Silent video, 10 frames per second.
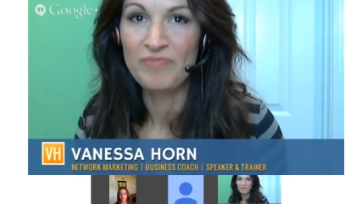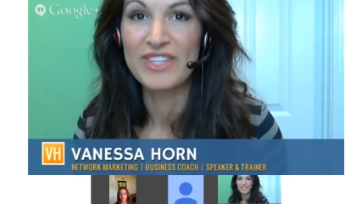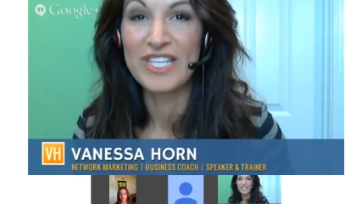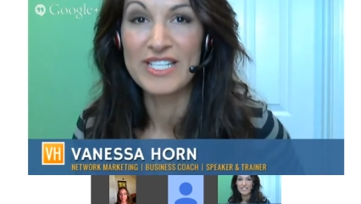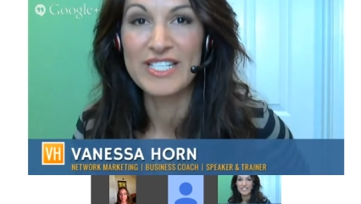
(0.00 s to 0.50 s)

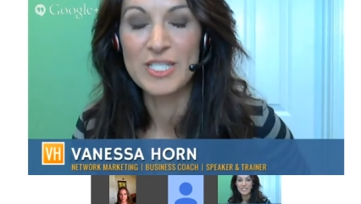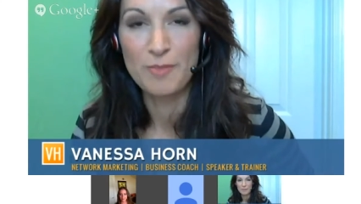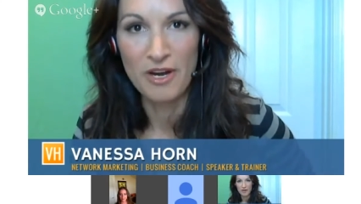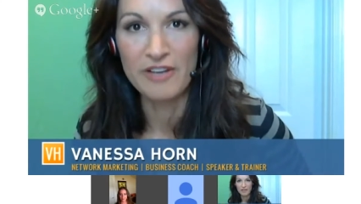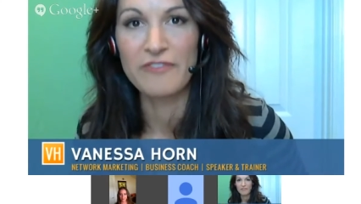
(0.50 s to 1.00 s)
this as
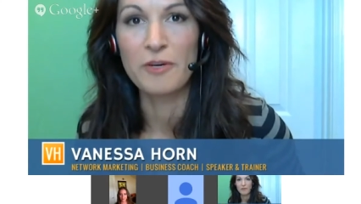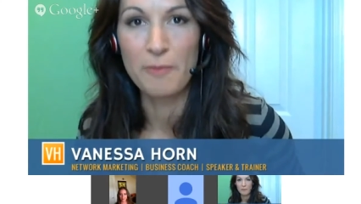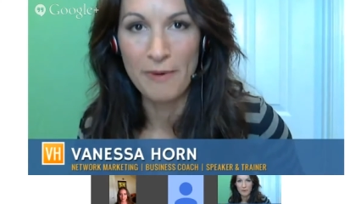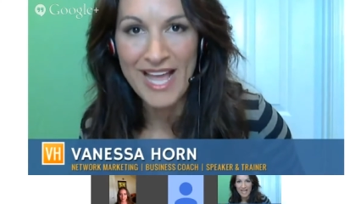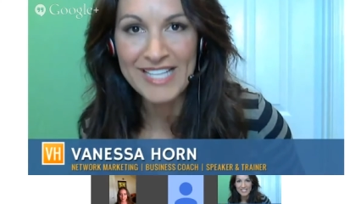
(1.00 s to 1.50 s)
part of her
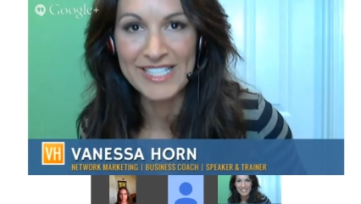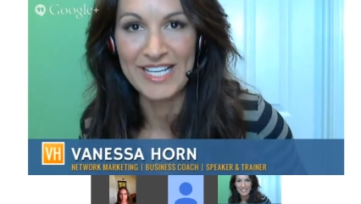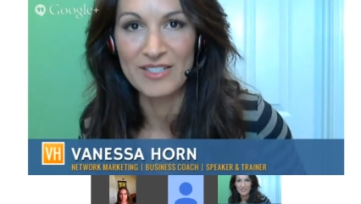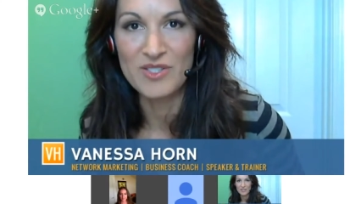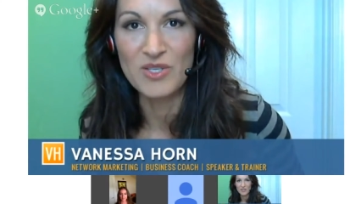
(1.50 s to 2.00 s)

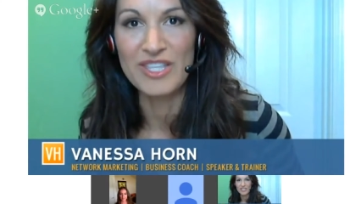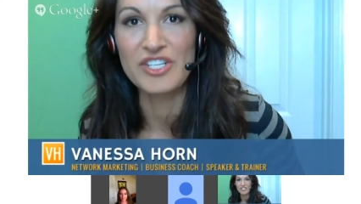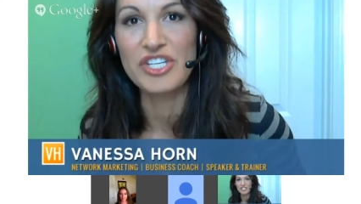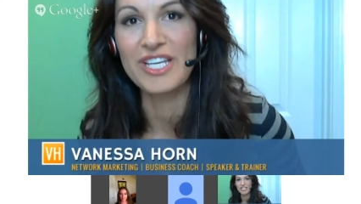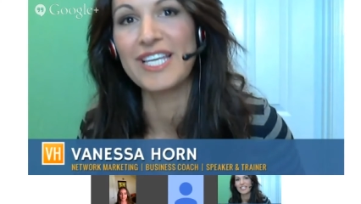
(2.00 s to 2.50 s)
branding so that
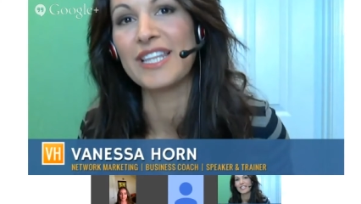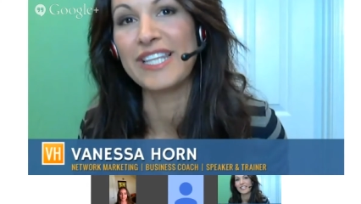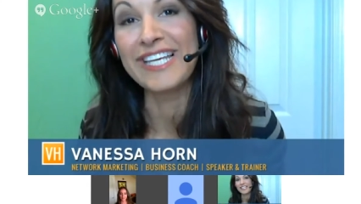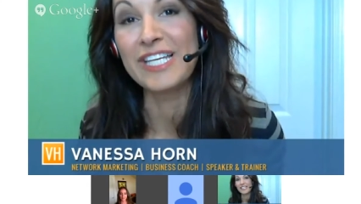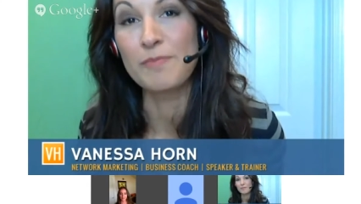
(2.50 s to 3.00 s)
she can
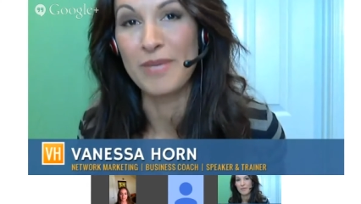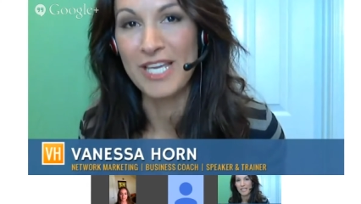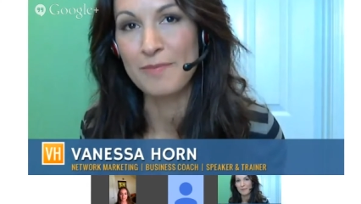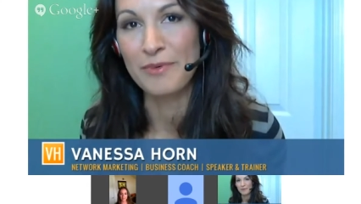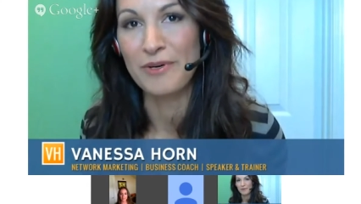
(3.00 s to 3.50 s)
lead
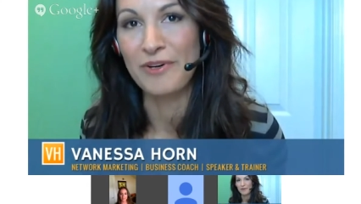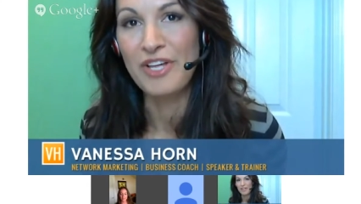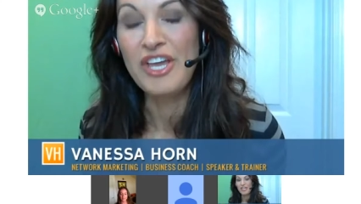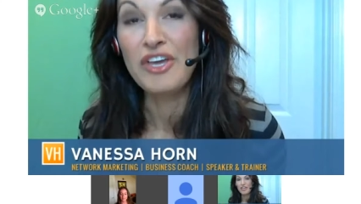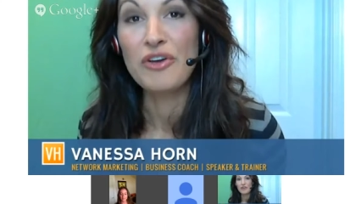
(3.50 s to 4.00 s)

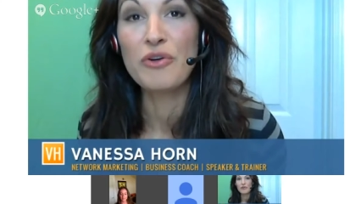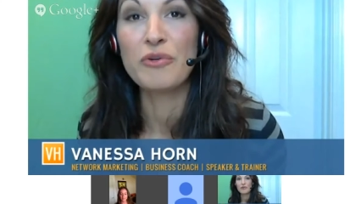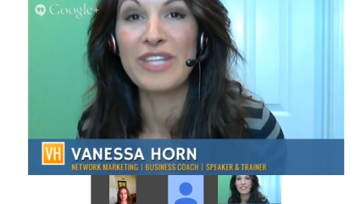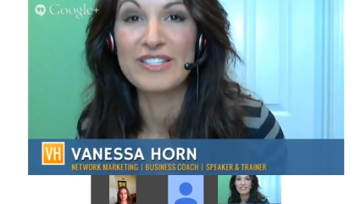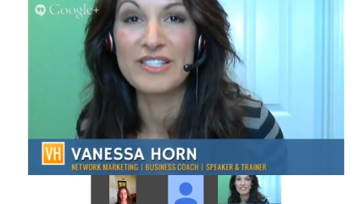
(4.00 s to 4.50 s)
people
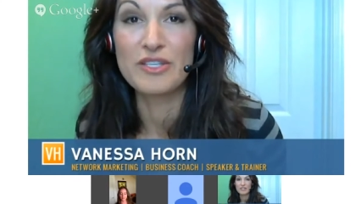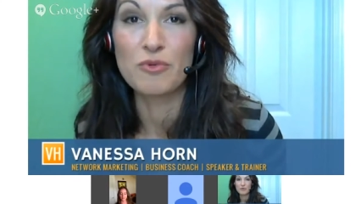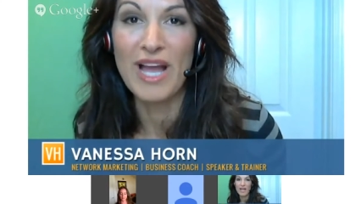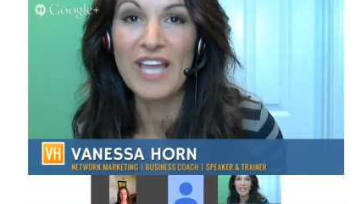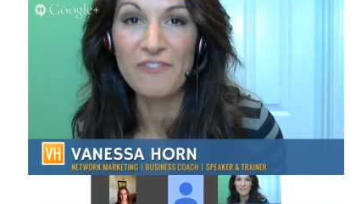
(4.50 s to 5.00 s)
who it's the
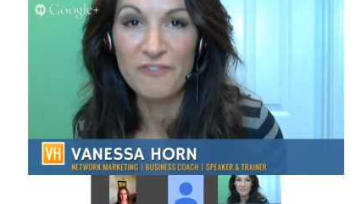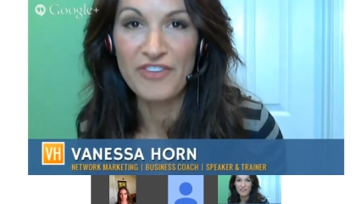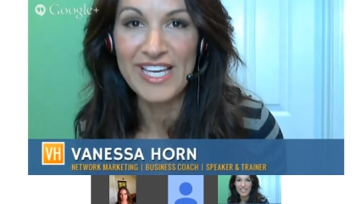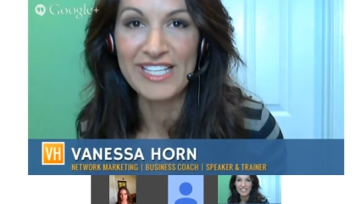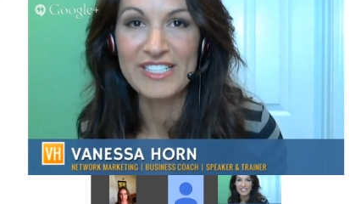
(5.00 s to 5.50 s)
right
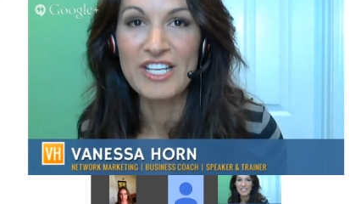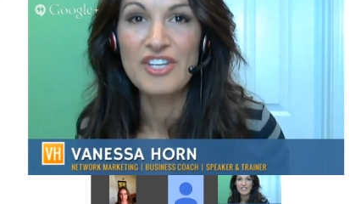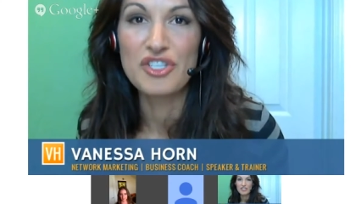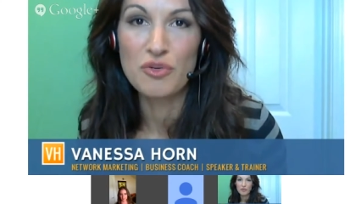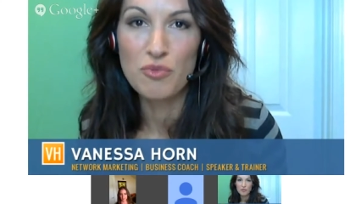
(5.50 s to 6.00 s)
fit
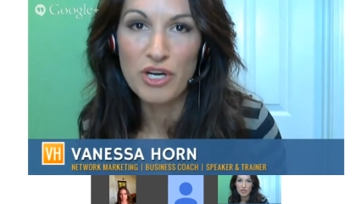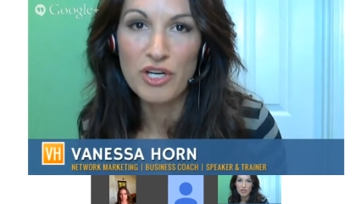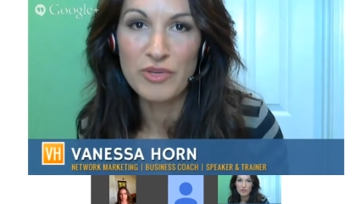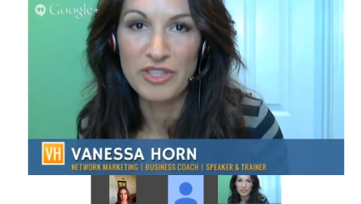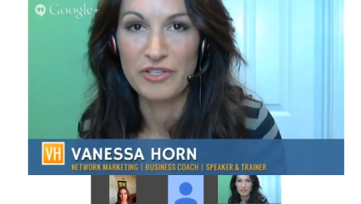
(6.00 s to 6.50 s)
to
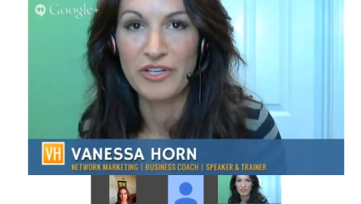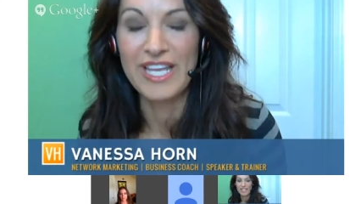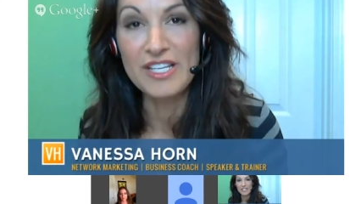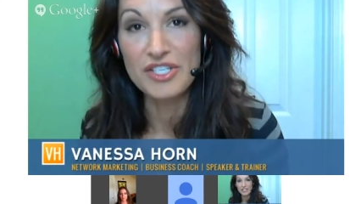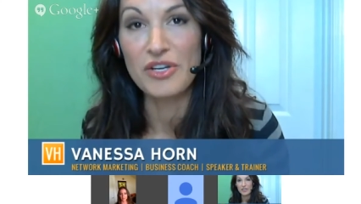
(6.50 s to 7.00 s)
work with her
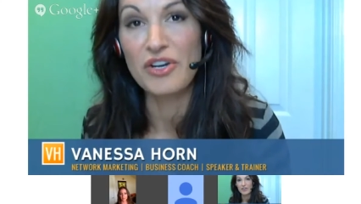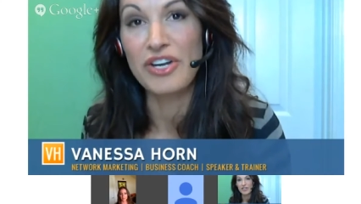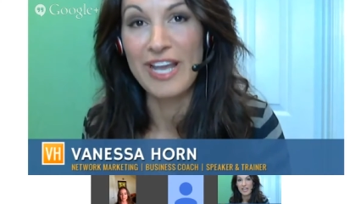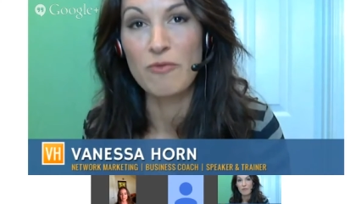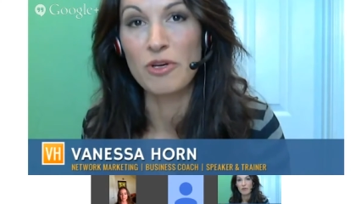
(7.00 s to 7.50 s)
into her
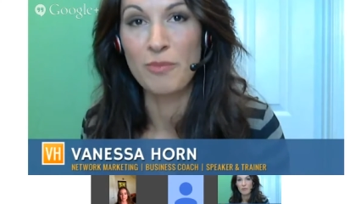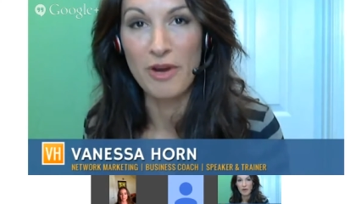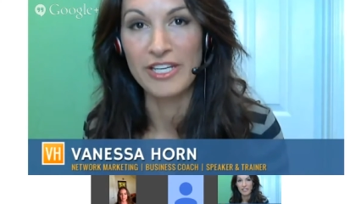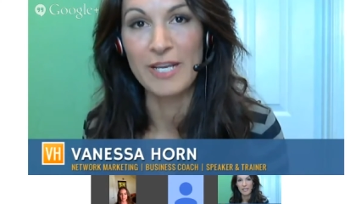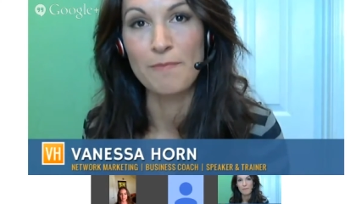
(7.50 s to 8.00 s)
network
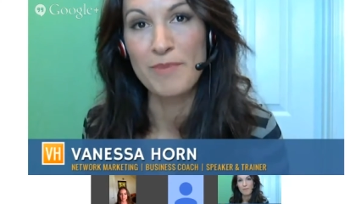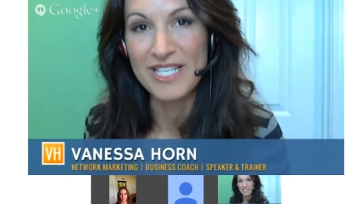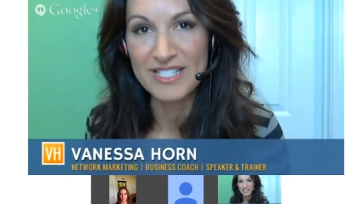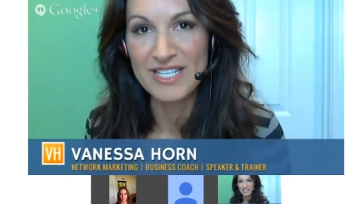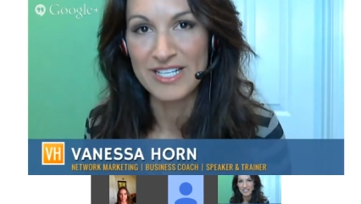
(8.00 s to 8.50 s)
marketing
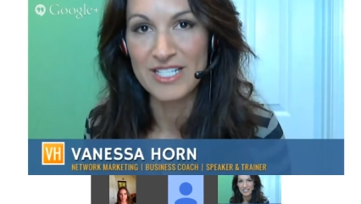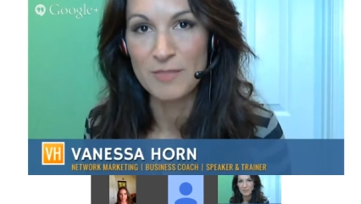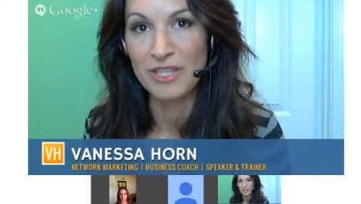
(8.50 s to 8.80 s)
business.